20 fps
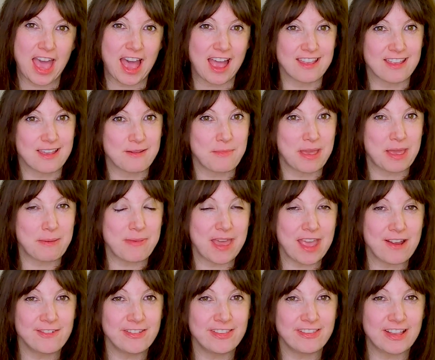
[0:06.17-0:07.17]
and I make
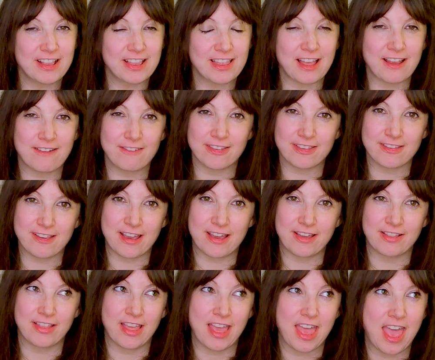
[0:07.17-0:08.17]
parenting
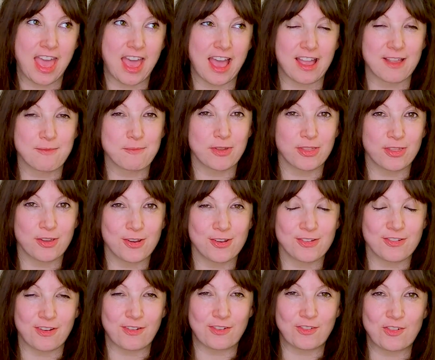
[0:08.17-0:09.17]
lifestyle and
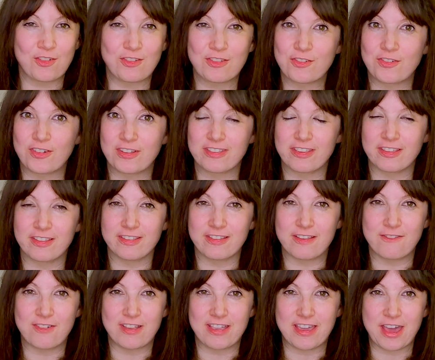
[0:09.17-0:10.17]
motherhood after and
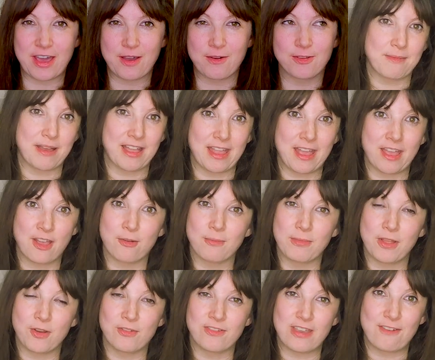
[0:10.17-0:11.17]
fertility videos, and I
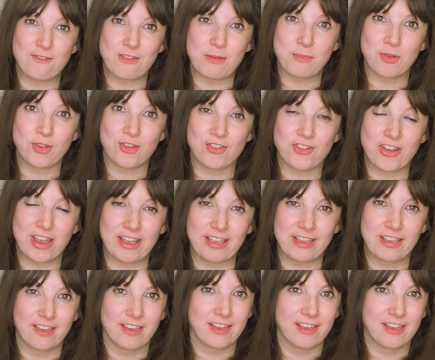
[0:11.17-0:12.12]
upload every Monday.